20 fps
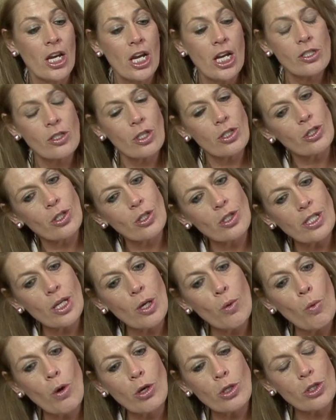So Susie,
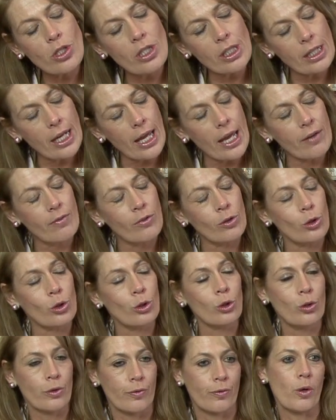what should a landlord
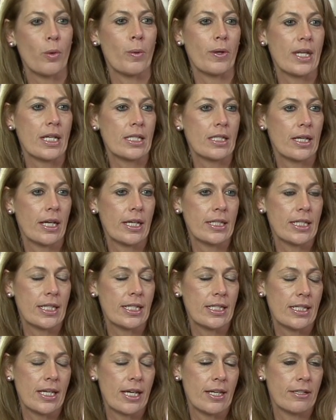look for when they're selecting a
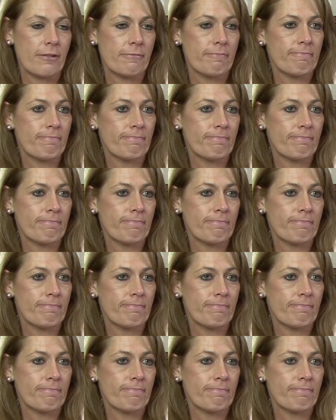tenant?